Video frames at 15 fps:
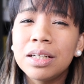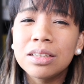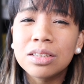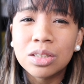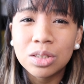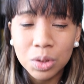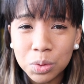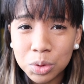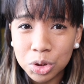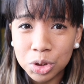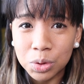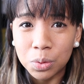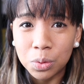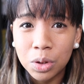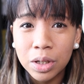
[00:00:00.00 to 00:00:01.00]
it's so
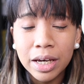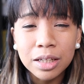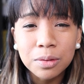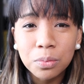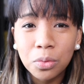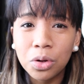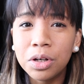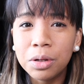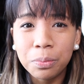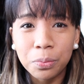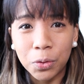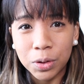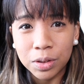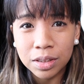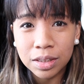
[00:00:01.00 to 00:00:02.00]
true. And more
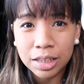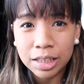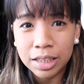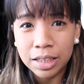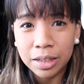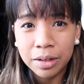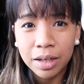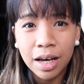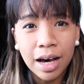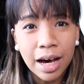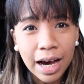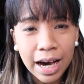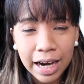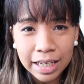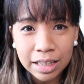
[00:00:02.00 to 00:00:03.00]
importantly,
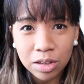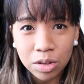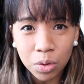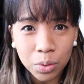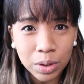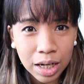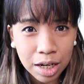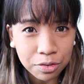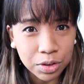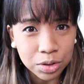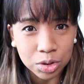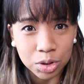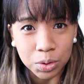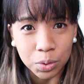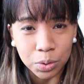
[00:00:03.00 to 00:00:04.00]
I don't have
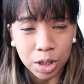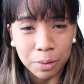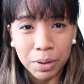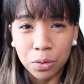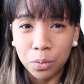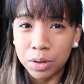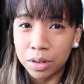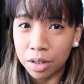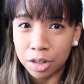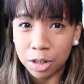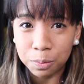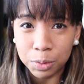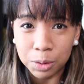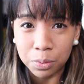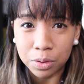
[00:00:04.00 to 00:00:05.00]
control about what other
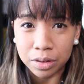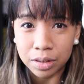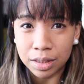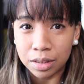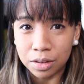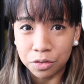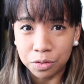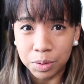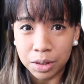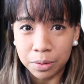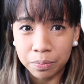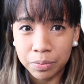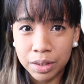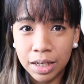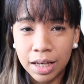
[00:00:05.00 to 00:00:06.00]
people think of me.
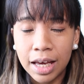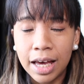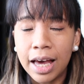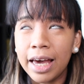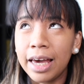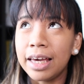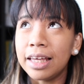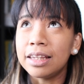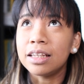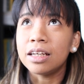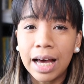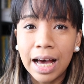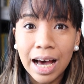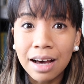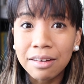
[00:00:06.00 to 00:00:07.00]
And
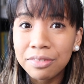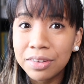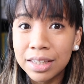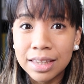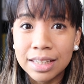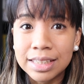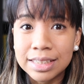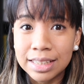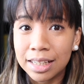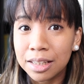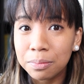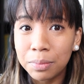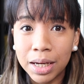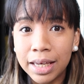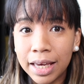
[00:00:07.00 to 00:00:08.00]
having this
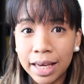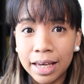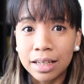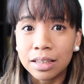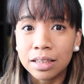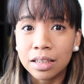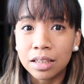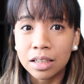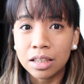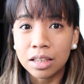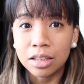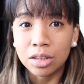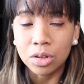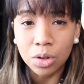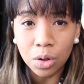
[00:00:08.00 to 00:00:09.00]
in my head,
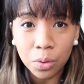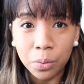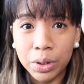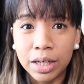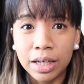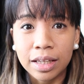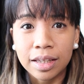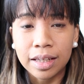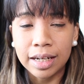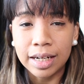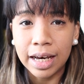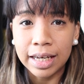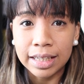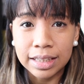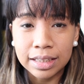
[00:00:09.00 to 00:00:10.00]
knowing that
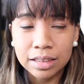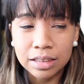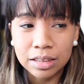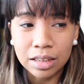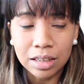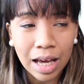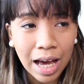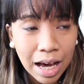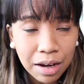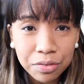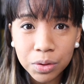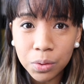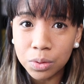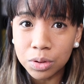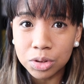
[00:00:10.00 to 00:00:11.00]
I have
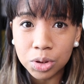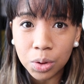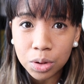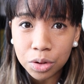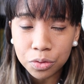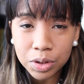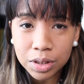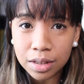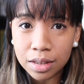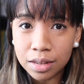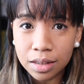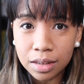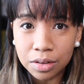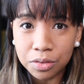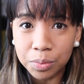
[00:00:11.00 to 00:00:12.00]
no control of what they
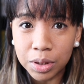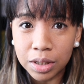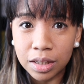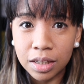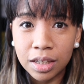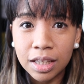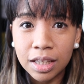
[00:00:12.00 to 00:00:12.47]
think of me,